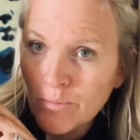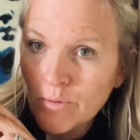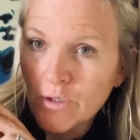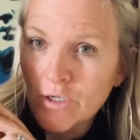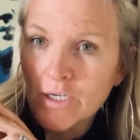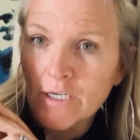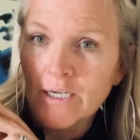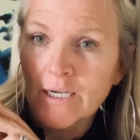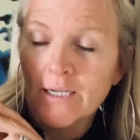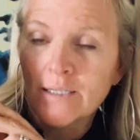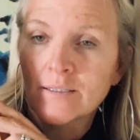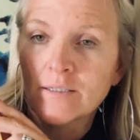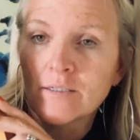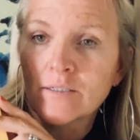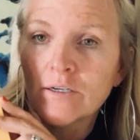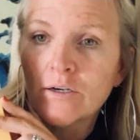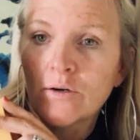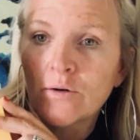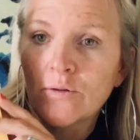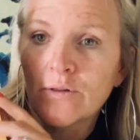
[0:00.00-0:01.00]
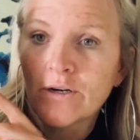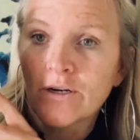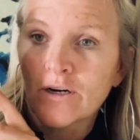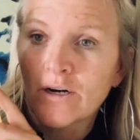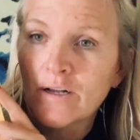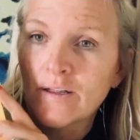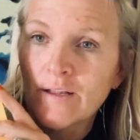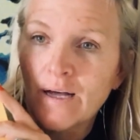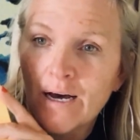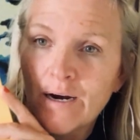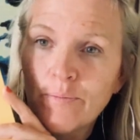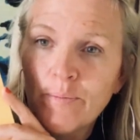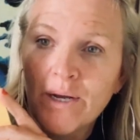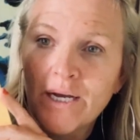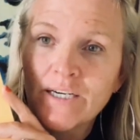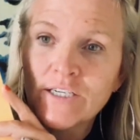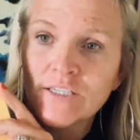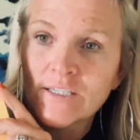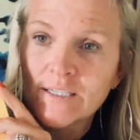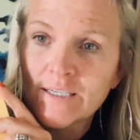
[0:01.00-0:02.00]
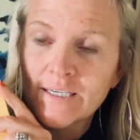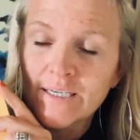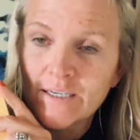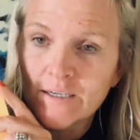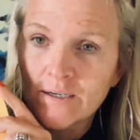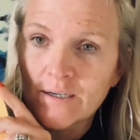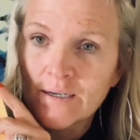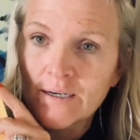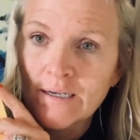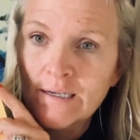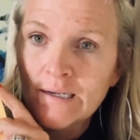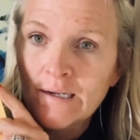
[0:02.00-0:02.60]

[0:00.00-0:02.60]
book and so there are a lot of pages in here